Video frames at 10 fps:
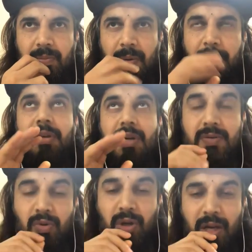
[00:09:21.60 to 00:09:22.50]
mean,
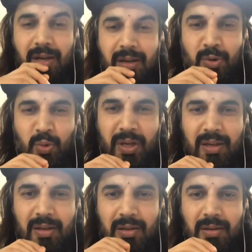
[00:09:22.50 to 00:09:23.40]
touch wood, I didn't do
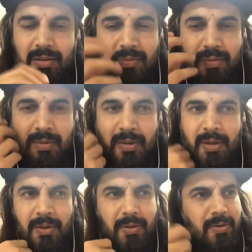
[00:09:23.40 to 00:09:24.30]
any,
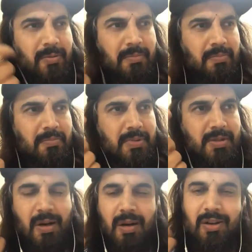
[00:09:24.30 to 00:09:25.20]
you know,
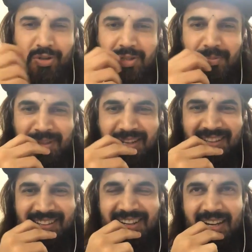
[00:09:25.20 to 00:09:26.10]
struggle or something
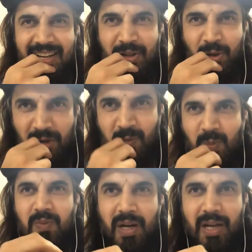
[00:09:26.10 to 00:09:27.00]
like that.
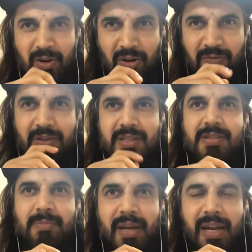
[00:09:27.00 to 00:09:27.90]
I got
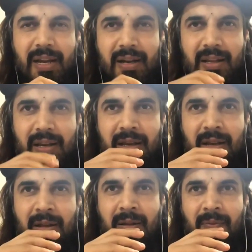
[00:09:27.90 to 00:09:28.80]
first break, and then
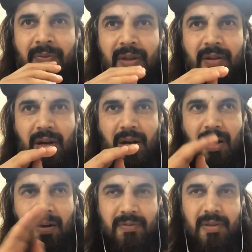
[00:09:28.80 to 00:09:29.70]

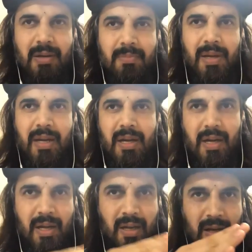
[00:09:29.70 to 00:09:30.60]
after that break,
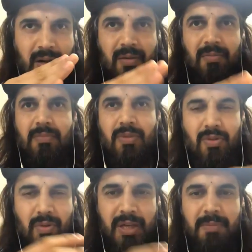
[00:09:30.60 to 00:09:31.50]
I, you
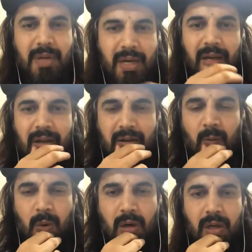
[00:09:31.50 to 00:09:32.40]
know, keep getting
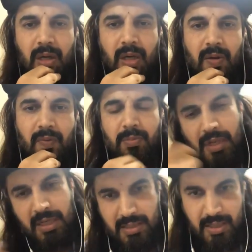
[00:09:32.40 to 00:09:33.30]
work from the
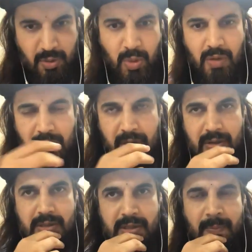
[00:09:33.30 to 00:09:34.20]
last 10, 12
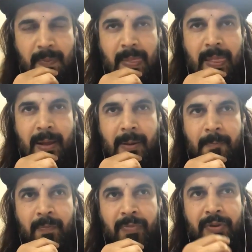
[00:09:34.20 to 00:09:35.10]
years.
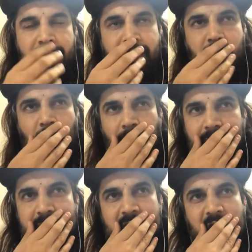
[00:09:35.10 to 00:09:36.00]
So
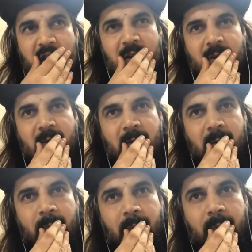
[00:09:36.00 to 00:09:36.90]
it's like, you know,